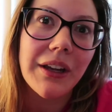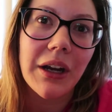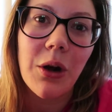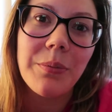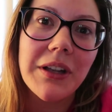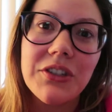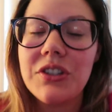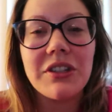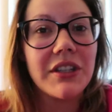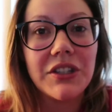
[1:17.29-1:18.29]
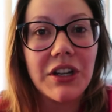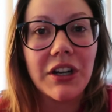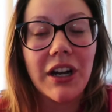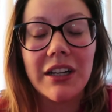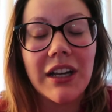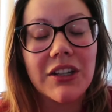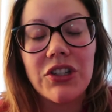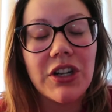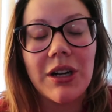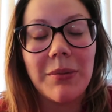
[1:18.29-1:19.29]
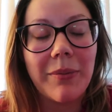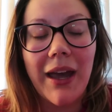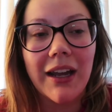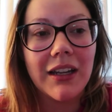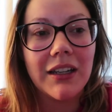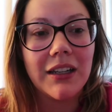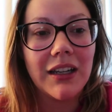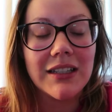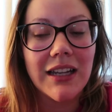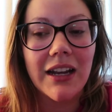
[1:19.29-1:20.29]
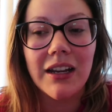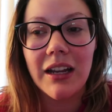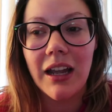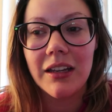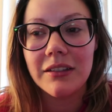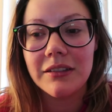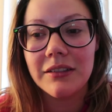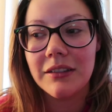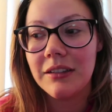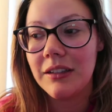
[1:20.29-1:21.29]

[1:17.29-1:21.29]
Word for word: Like I hope that's just this year and next year I'll be back excited again